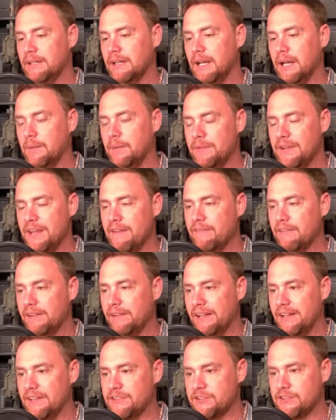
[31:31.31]
I'm
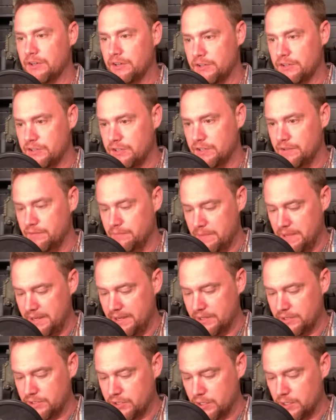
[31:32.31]
definitely in search of
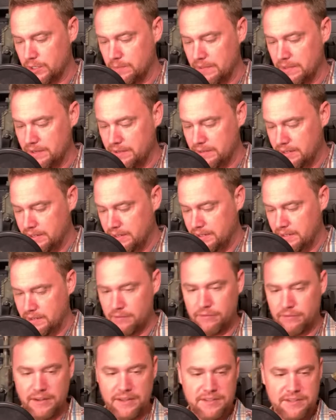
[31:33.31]
making sure my
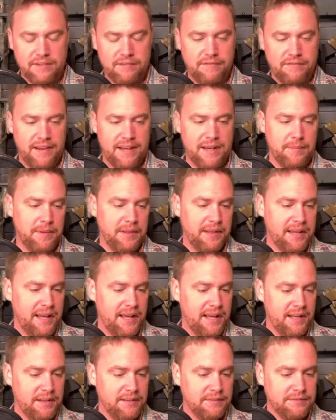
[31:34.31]
friends and family
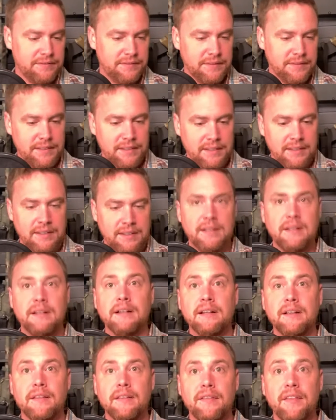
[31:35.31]
have
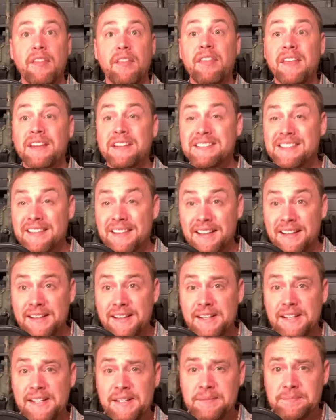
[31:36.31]
the things that they
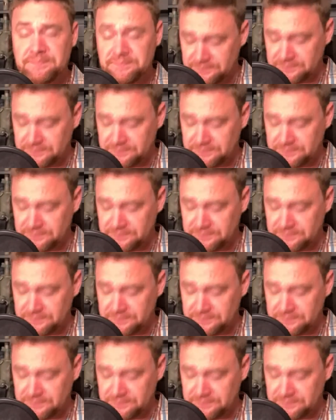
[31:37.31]
need.